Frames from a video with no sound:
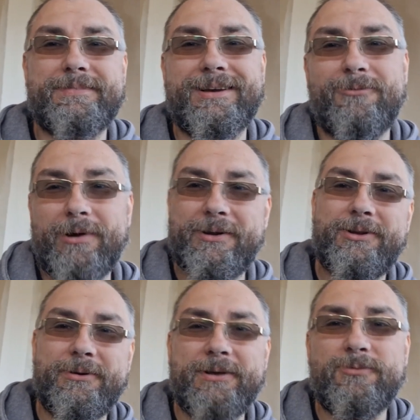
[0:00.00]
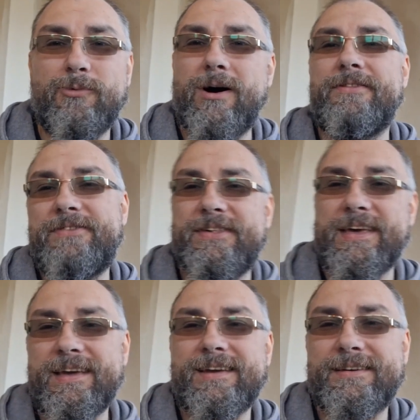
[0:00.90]
when you need one
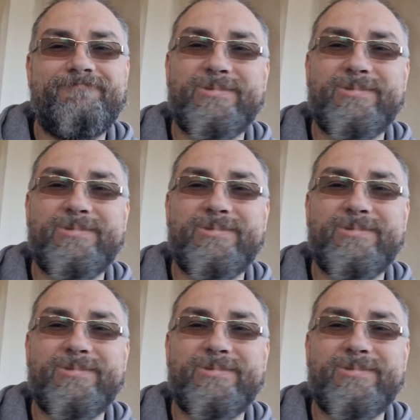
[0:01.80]
thing.